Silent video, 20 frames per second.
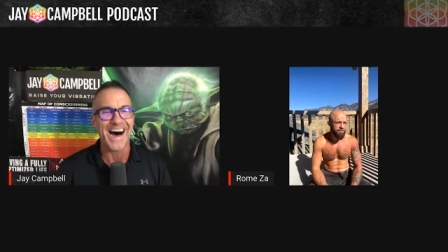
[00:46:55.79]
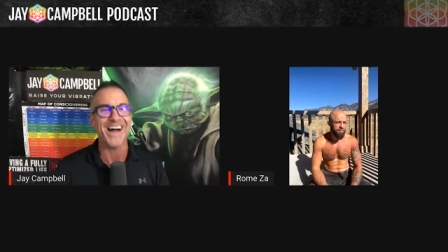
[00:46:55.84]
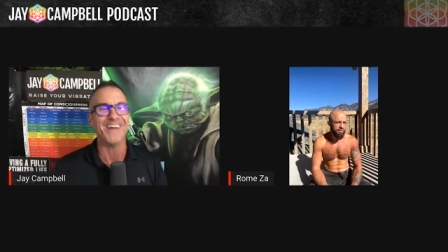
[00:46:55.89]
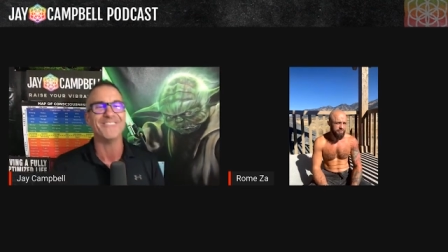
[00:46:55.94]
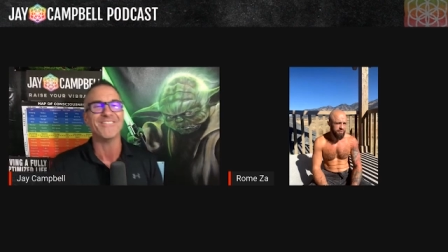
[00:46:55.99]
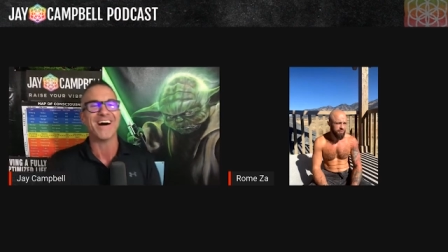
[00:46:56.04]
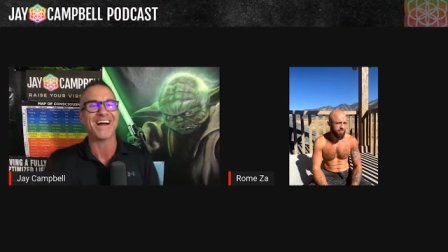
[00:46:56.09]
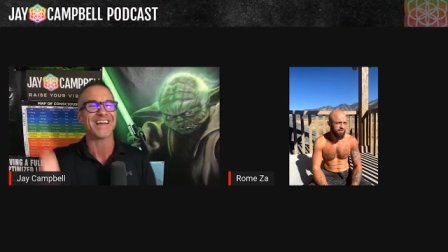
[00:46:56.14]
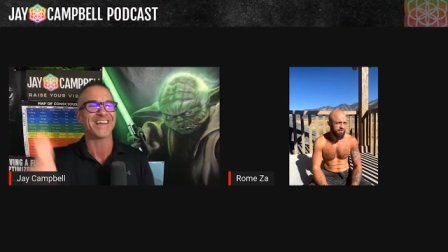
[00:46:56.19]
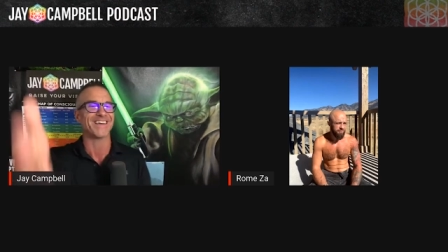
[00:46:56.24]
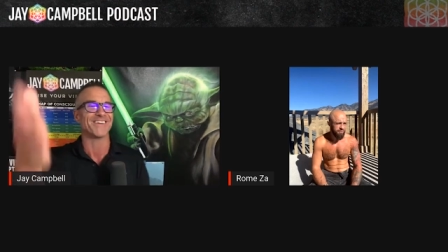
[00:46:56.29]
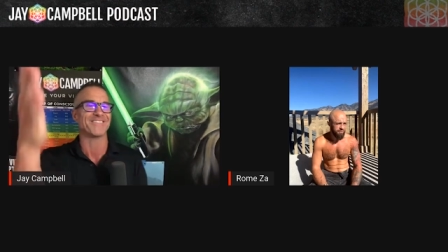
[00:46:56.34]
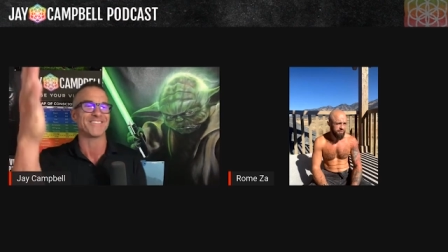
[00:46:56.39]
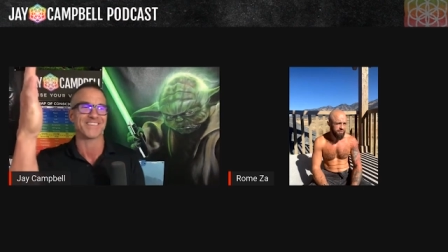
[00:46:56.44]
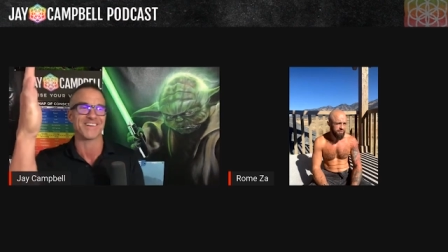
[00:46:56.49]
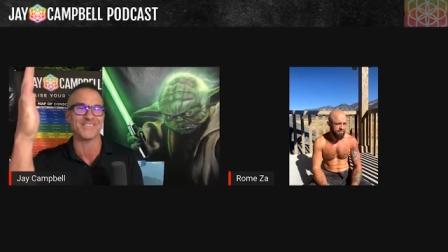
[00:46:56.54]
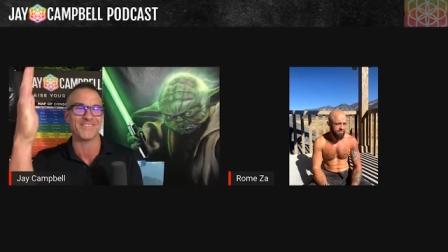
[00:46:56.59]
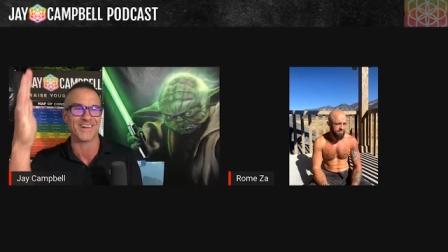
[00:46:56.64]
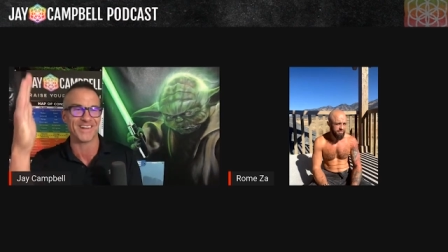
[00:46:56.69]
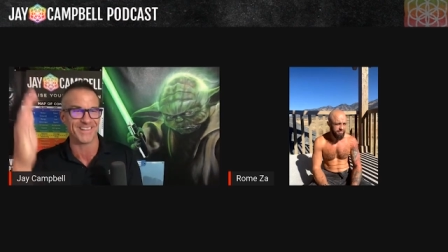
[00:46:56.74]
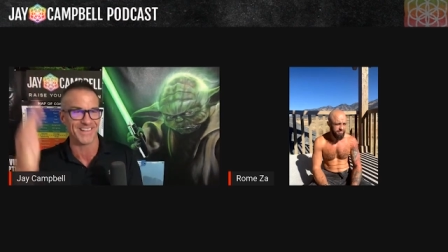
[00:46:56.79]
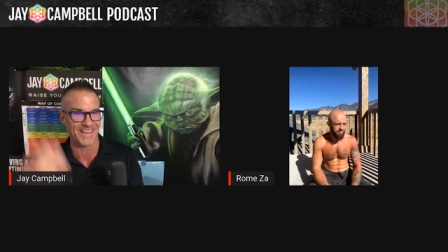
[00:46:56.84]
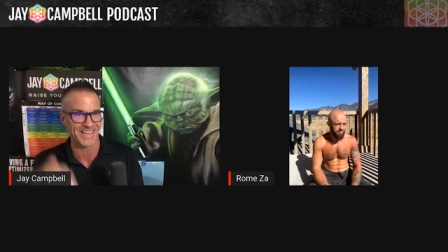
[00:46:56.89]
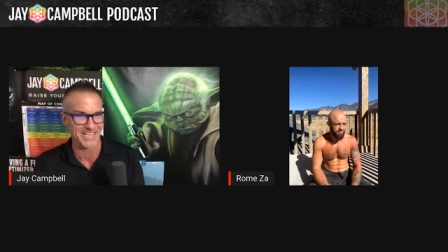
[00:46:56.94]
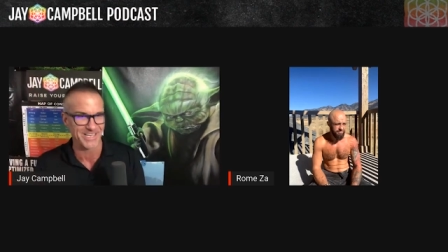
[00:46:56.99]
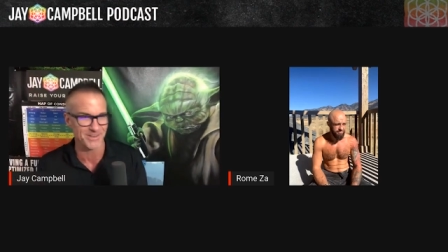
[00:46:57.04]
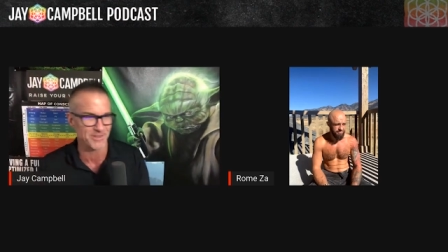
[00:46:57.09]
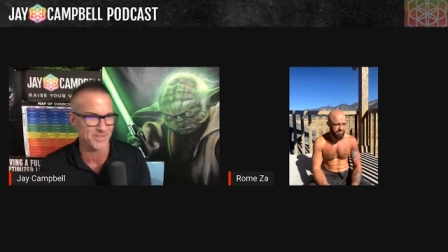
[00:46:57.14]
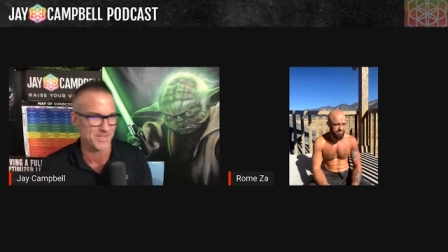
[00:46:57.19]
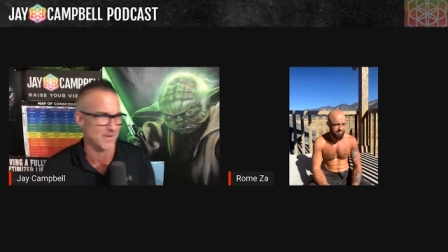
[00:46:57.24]
I might give somebody
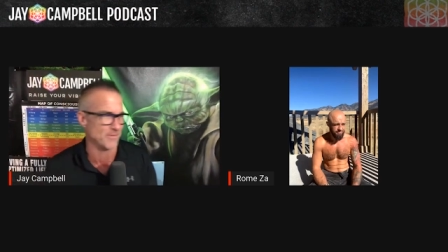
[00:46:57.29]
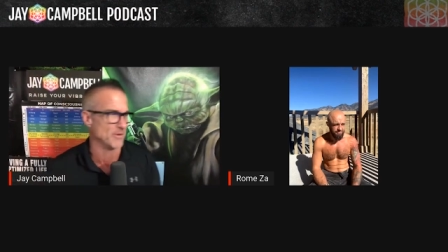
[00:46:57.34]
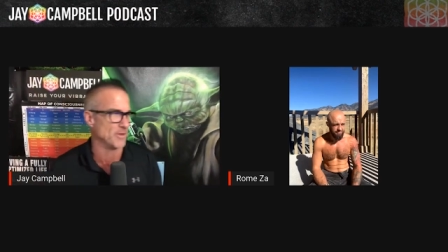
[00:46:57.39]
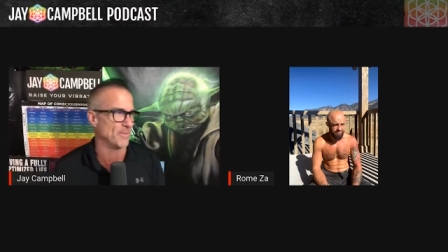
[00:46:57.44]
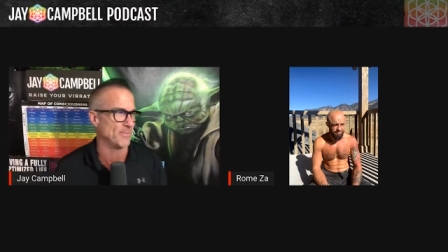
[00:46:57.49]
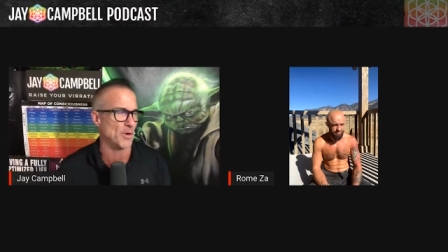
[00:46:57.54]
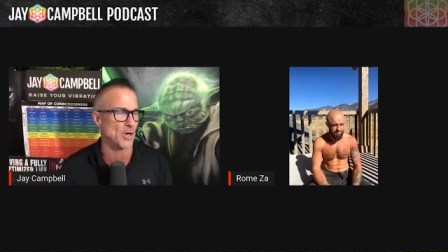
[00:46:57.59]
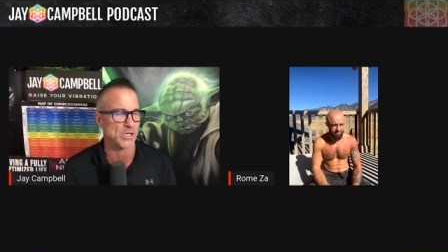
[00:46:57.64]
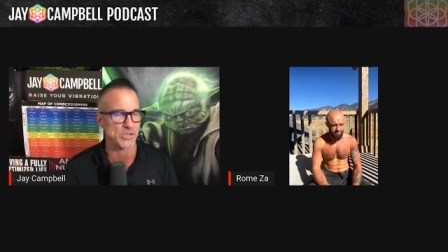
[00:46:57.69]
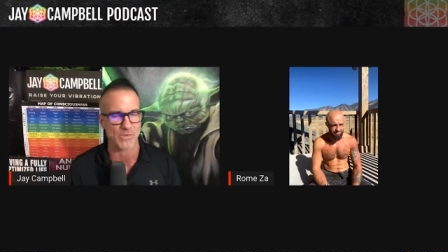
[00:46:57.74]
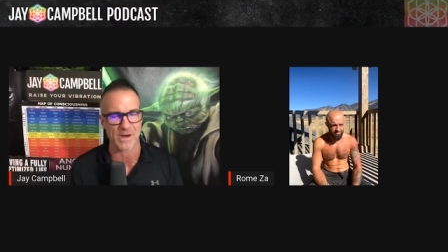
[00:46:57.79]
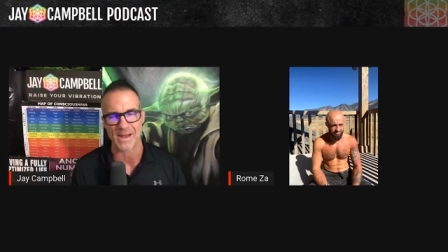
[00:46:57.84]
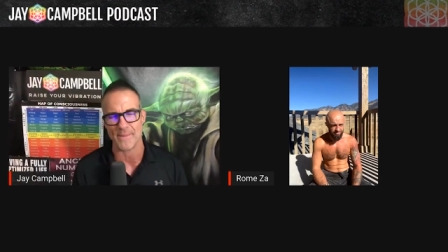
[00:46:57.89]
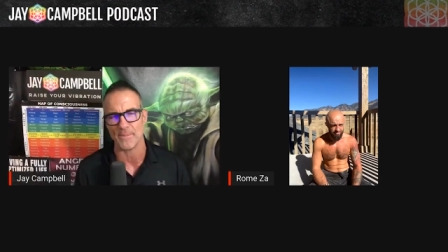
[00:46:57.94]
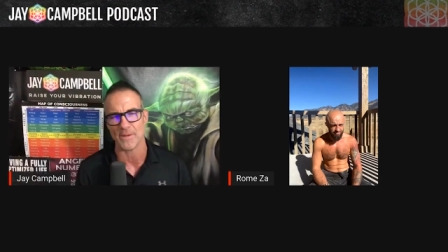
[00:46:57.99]
like you some of the books, right?